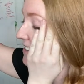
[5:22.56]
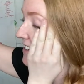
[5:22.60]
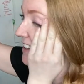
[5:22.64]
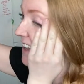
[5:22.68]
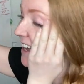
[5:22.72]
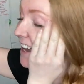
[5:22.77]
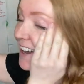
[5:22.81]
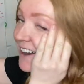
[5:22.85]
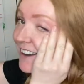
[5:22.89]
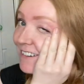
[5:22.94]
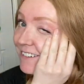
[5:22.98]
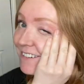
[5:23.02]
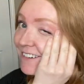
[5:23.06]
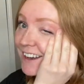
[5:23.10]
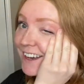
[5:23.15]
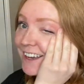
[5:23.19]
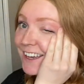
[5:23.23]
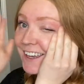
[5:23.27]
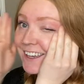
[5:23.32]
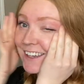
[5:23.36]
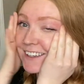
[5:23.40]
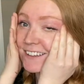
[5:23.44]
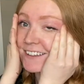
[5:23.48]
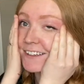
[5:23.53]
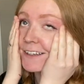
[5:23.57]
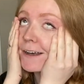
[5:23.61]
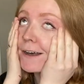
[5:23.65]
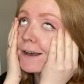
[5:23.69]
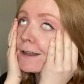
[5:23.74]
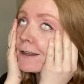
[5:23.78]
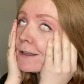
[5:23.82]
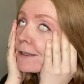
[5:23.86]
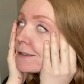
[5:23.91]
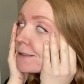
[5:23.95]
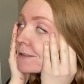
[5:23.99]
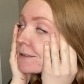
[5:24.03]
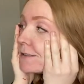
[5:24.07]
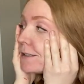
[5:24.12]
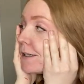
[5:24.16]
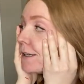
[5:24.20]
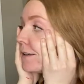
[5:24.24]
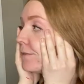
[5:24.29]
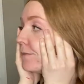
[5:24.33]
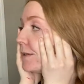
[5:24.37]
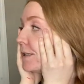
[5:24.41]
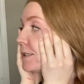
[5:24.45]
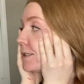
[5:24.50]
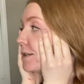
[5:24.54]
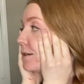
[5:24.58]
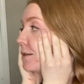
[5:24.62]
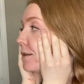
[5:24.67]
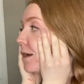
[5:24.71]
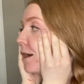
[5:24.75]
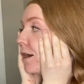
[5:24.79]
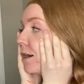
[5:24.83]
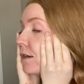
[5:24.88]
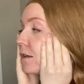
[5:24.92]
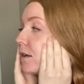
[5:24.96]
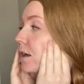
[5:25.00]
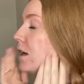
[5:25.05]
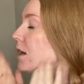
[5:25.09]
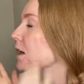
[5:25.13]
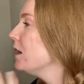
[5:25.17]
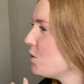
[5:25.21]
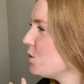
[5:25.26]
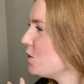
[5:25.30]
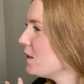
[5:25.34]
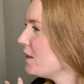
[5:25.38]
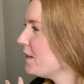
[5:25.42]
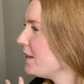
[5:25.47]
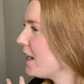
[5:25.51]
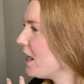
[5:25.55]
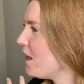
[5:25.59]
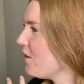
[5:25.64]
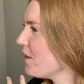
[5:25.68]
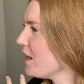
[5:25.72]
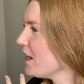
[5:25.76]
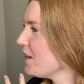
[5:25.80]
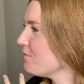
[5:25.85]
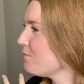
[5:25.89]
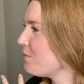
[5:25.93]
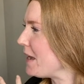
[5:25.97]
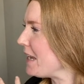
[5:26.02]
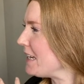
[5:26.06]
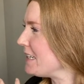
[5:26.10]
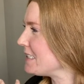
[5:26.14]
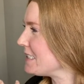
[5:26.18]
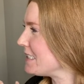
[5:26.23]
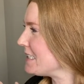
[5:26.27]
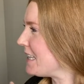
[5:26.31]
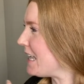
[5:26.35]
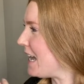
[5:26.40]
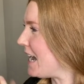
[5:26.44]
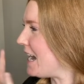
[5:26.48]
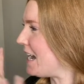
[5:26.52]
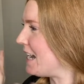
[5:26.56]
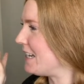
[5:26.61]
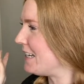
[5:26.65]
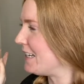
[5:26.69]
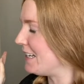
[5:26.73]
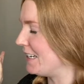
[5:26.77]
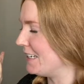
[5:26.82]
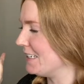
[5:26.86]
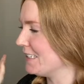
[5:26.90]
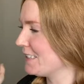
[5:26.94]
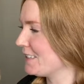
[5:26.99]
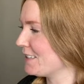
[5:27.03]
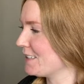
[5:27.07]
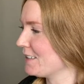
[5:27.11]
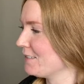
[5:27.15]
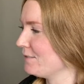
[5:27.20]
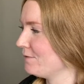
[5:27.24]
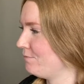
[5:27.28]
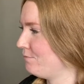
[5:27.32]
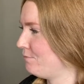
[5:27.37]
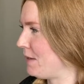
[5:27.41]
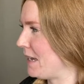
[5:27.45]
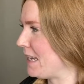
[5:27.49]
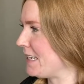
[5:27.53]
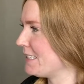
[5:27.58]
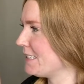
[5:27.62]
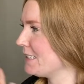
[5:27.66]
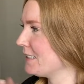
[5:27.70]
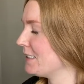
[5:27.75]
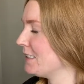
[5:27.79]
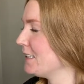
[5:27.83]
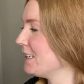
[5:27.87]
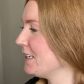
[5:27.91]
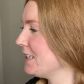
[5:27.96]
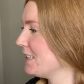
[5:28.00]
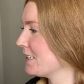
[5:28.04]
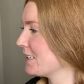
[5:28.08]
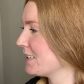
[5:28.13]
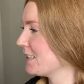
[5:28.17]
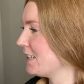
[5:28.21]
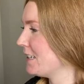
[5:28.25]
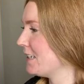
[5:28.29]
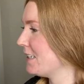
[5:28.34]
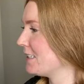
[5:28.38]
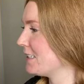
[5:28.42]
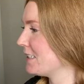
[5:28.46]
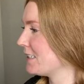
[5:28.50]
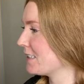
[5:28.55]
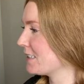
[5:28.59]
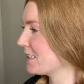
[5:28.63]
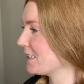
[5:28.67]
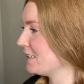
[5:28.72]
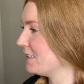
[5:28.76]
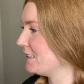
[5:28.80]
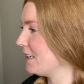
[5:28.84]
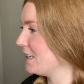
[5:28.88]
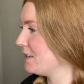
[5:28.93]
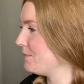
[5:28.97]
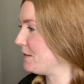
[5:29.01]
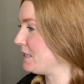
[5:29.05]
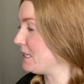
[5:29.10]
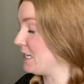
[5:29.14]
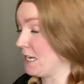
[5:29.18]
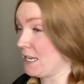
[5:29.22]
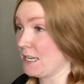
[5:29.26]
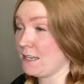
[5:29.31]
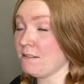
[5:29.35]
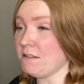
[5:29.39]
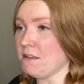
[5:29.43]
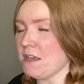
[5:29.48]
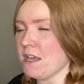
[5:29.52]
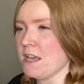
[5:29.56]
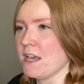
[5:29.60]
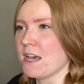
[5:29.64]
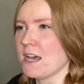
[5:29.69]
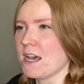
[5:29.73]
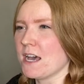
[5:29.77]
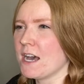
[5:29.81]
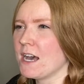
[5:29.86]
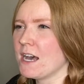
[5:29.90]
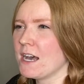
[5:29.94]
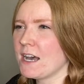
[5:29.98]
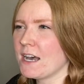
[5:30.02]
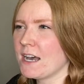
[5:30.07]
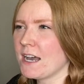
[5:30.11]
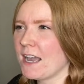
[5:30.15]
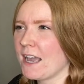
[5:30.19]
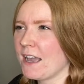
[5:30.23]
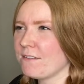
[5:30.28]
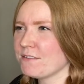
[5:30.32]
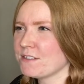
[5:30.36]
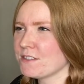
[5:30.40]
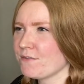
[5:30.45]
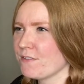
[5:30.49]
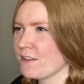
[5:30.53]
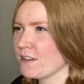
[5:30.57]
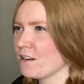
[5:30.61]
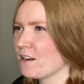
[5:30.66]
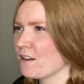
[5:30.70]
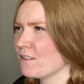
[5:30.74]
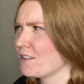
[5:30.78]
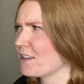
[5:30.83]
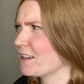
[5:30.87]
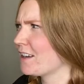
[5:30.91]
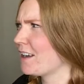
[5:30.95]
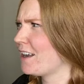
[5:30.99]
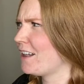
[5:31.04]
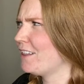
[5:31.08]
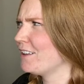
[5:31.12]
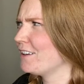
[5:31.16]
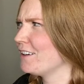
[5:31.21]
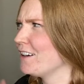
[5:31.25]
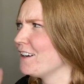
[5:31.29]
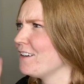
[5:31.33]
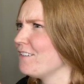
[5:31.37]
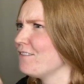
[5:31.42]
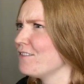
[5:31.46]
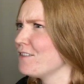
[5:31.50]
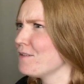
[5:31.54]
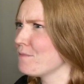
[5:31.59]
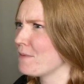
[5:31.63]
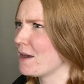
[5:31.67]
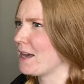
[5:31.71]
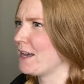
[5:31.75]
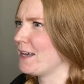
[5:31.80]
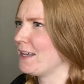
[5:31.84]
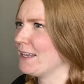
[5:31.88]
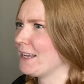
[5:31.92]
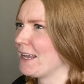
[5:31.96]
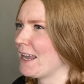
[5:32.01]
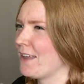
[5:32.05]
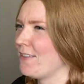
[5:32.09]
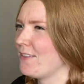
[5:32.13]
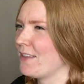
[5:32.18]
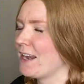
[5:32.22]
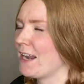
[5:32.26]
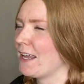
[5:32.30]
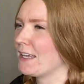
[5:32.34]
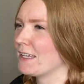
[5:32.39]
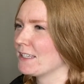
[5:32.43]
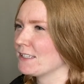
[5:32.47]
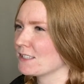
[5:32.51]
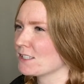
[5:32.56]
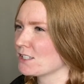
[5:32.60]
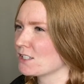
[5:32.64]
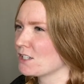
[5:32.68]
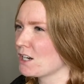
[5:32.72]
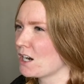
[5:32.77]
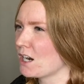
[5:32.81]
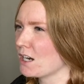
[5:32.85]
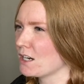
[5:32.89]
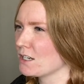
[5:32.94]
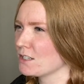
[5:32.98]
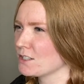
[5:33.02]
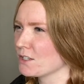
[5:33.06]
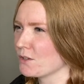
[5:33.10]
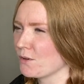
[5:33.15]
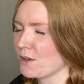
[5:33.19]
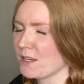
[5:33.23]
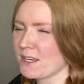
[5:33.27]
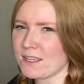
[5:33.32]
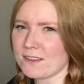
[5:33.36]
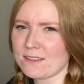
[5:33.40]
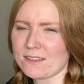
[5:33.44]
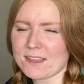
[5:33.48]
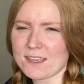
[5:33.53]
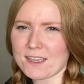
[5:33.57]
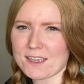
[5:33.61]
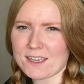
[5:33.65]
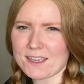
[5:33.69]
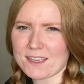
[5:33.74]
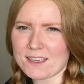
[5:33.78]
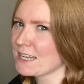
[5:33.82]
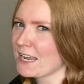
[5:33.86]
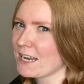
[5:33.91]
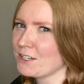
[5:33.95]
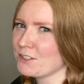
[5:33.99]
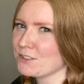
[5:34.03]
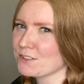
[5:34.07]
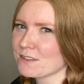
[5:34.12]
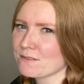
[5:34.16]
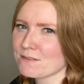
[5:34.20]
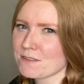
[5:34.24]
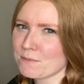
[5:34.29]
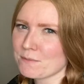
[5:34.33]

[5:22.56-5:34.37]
that white. Ugh, this took me so long. Well, now that I've painted that as basically as good as it's gonna be done, I have to figure out the color of the mug, and then I can start doing the titles of the